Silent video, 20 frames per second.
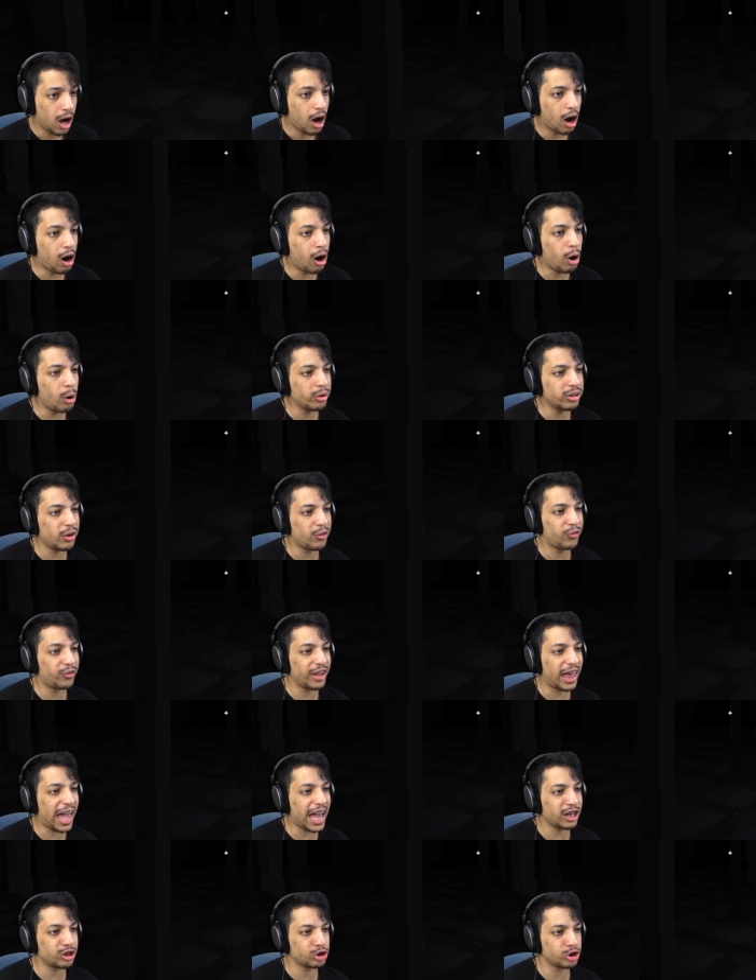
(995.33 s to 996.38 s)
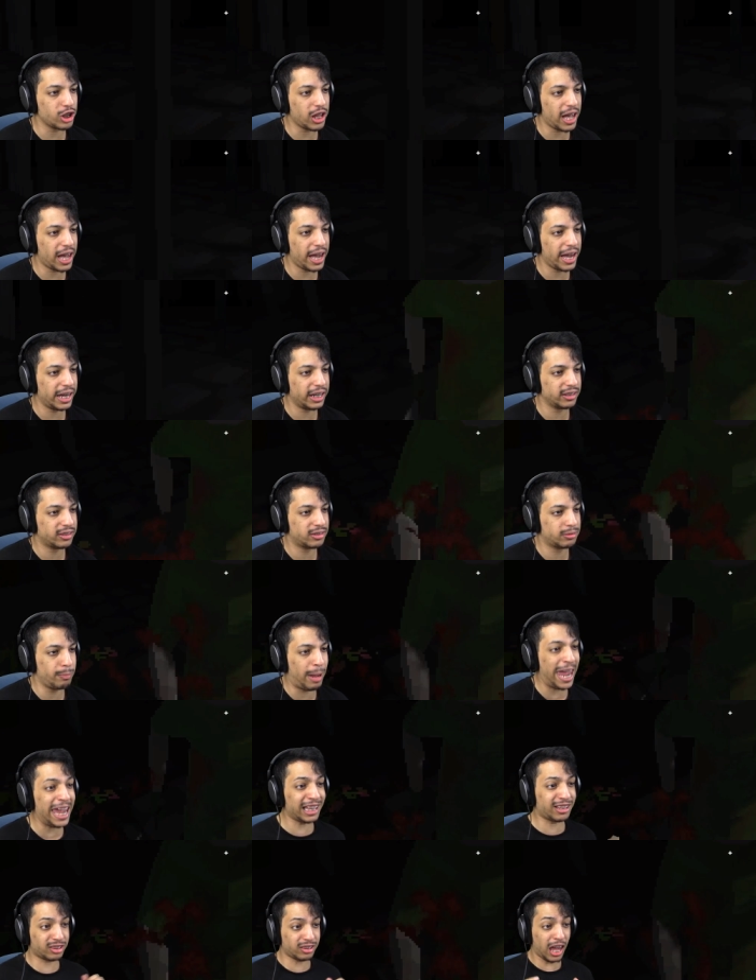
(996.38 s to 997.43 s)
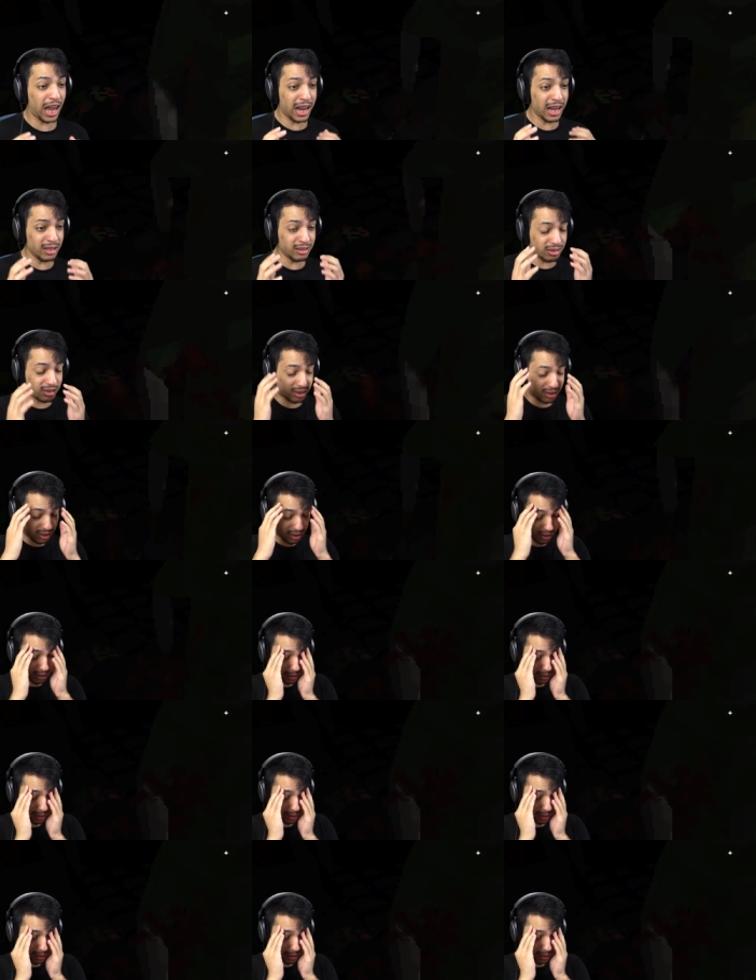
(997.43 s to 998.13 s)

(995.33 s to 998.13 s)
Oh, the flashlight! Makes sense!